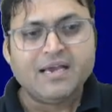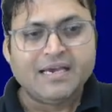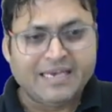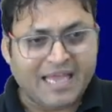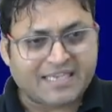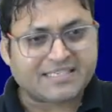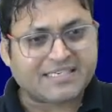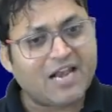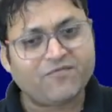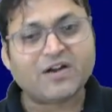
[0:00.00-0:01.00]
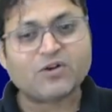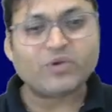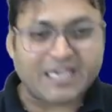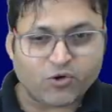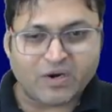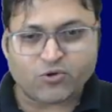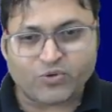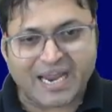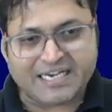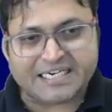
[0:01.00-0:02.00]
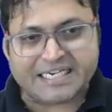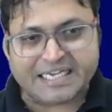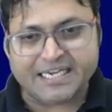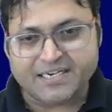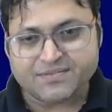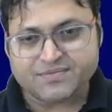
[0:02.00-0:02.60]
Next alpha 2 equal to 90 degree.